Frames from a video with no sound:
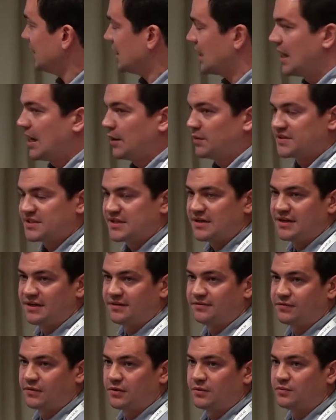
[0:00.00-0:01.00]
I would
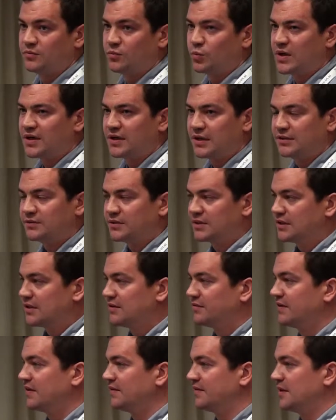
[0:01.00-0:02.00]
say from
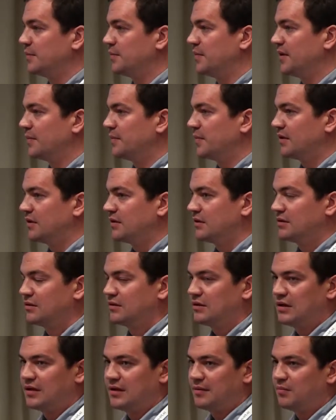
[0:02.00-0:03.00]
150
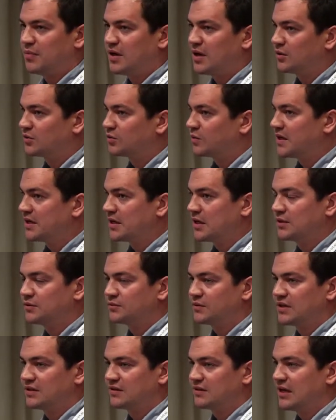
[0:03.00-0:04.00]
people, about
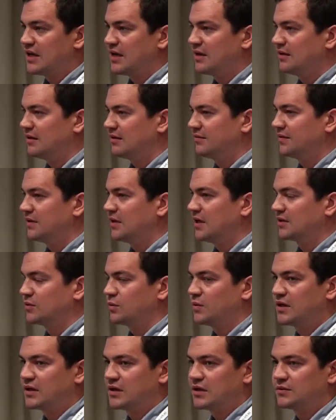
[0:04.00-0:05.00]
110, if not
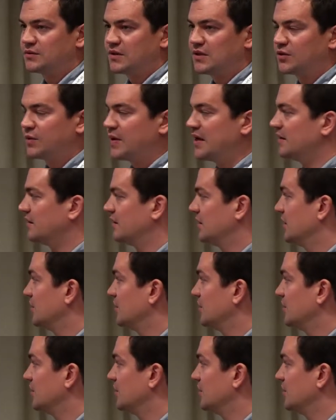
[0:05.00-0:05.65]
120